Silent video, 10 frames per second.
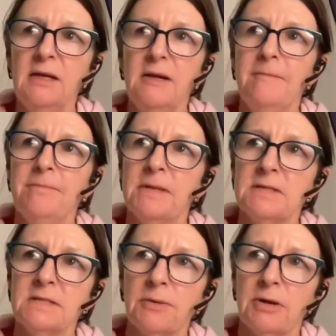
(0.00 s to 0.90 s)
This is
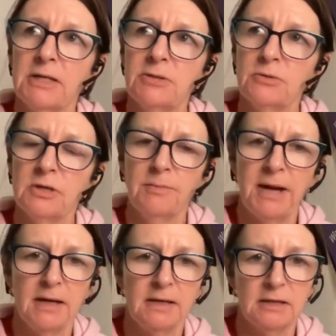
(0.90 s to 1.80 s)
where I talk about
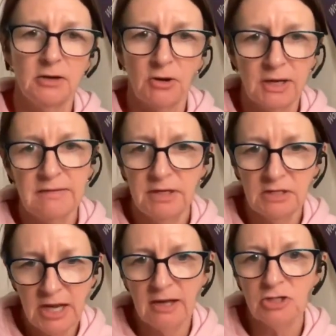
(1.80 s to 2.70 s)
not leaving
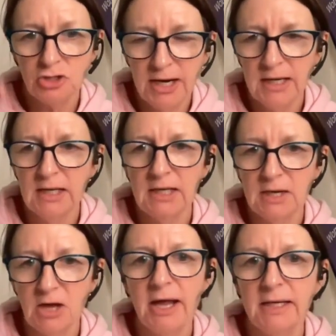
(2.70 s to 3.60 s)
our training in
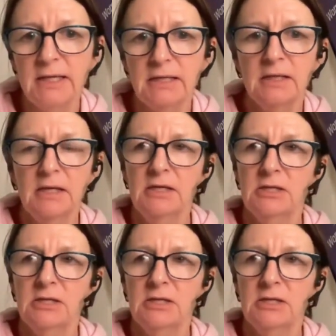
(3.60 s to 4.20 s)
hiking